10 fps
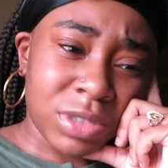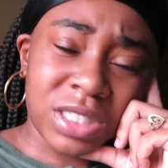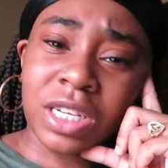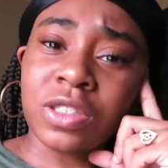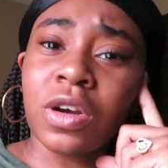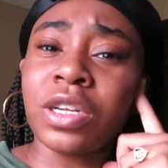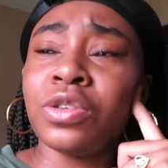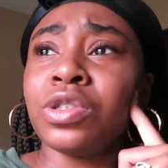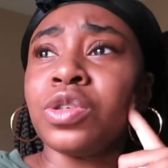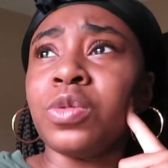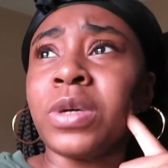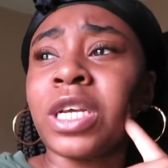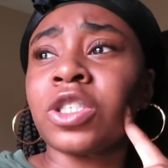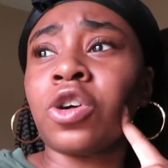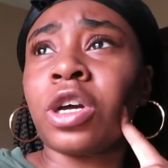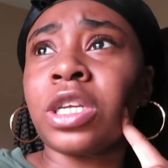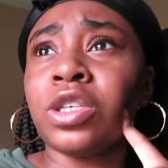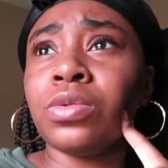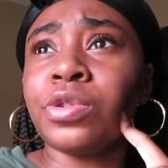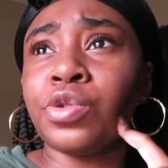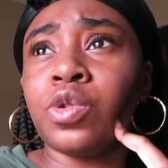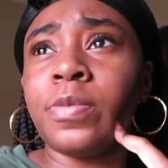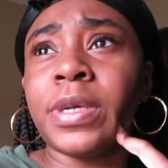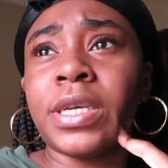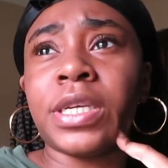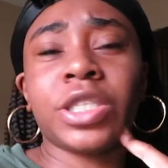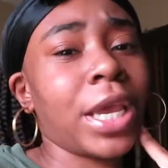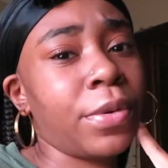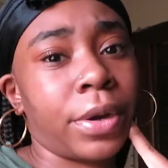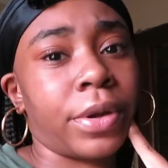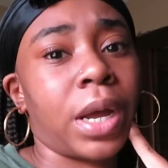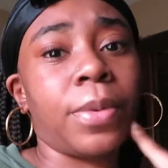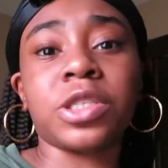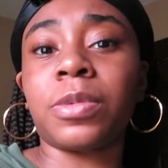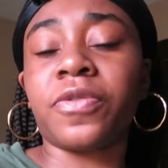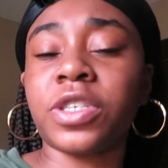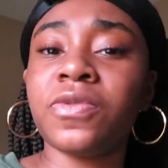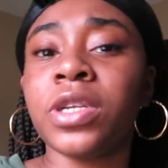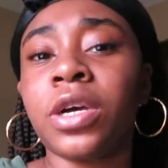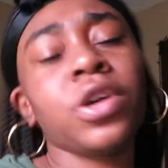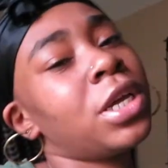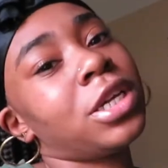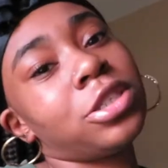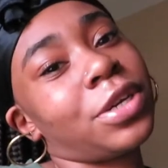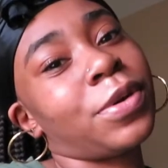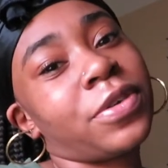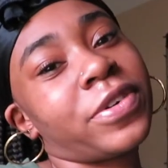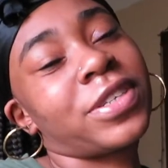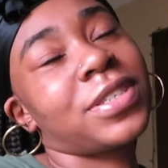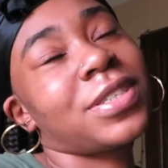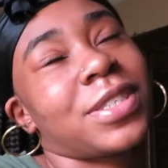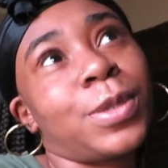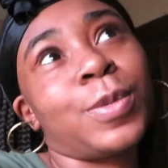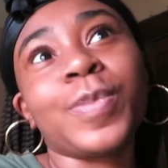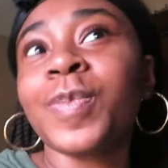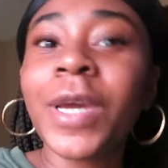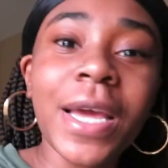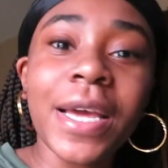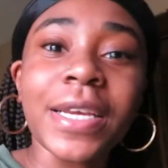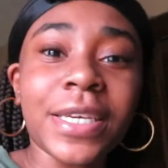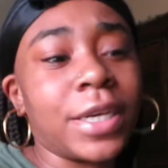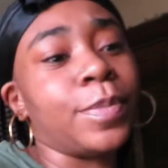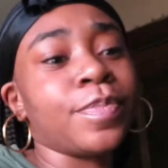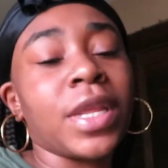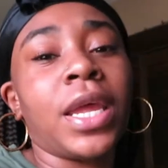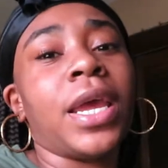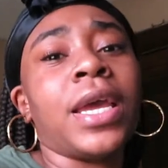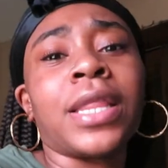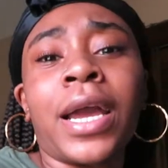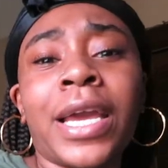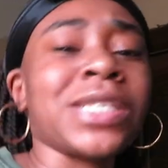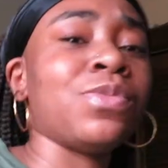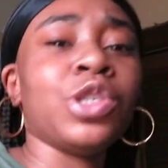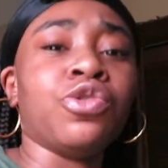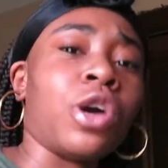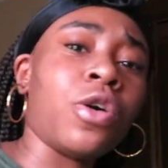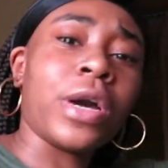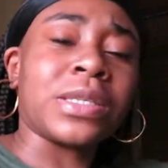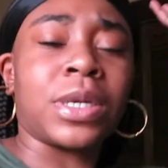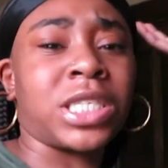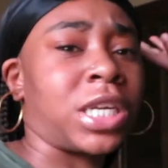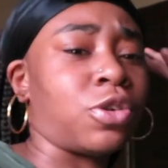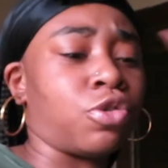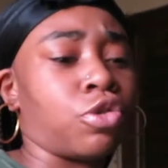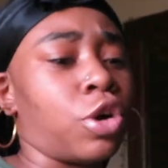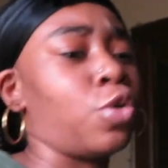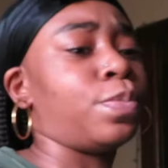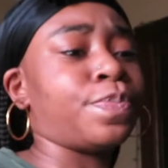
since I started YouTube. And I started YouTube in January. I posted my first video January 1st. So, yeah. And, like, as we grow, as my channel grow,